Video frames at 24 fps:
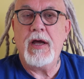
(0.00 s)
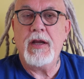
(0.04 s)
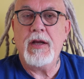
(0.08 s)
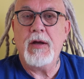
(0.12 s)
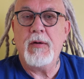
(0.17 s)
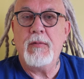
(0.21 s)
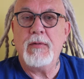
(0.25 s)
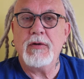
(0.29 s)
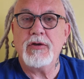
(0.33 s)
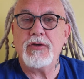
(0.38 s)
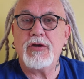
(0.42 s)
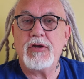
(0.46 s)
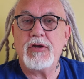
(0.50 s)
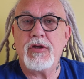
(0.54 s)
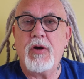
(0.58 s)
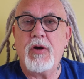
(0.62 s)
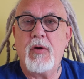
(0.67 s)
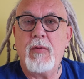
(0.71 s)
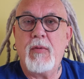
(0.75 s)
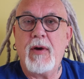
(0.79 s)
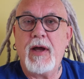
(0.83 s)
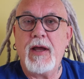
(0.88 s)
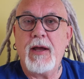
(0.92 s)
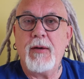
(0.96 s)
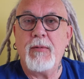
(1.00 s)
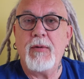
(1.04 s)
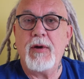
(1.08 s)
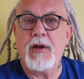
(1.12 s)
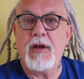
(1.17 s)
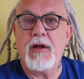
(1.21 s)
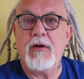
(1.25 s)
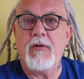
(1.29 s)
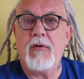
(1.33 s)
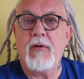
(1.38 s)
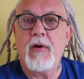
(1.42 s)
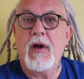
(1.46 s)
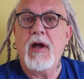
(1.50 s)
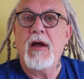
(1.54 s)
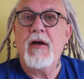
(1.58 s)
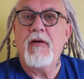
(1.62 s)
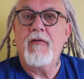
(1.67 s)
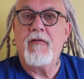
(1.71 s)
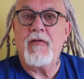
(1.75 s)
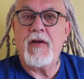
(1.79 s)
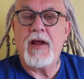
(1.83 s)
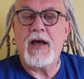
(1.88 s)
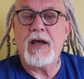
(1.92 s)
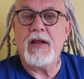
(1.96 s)
and he wants to know why I'm going to
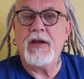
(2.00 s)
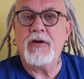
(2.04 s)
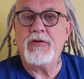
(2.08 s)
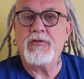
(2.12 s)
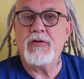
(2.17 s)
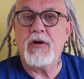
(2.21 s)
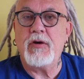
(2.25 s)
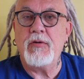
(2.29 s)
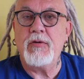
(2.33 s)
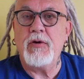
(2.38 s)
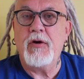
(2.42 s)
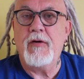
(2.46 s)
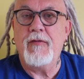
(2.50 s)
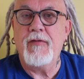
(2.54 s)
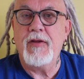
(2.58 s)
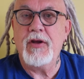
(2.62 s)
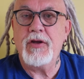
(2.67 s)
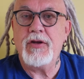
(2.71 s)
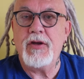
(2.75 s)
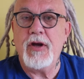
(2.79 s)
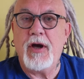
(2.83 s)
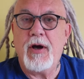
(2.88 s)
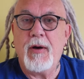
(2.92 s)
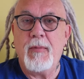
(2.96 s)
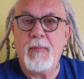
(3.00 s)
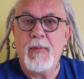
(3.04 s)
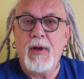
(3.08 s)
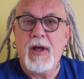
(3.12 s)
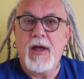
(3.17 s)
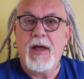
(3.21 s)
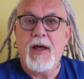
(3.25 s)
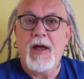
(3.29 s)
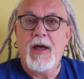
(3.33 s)
fly the drone over the top.